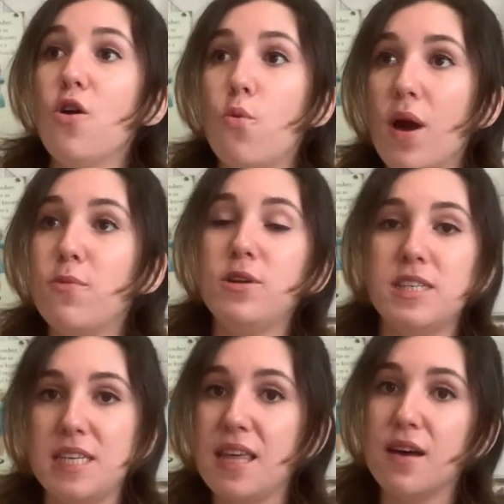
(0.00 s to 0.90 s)
when we
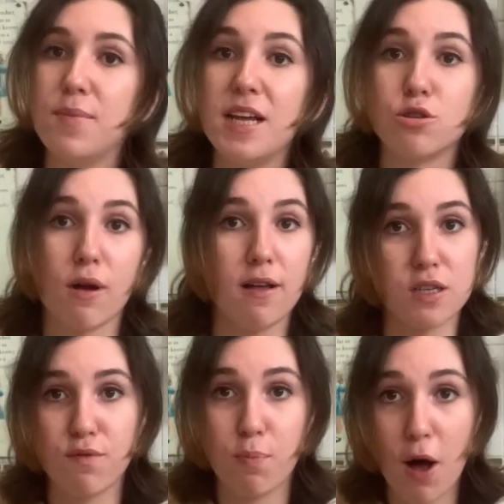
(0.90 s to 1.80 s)
see them in Trials
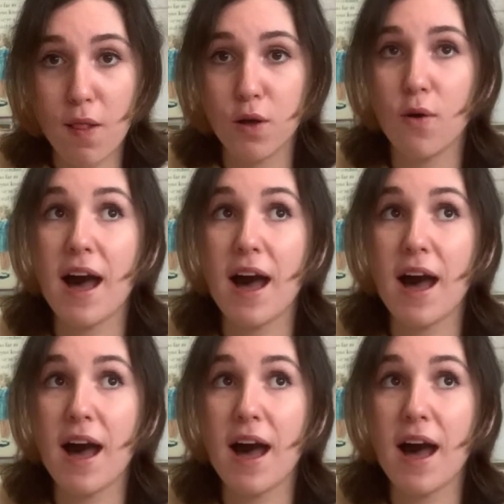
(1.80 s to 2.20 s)
of Apollo.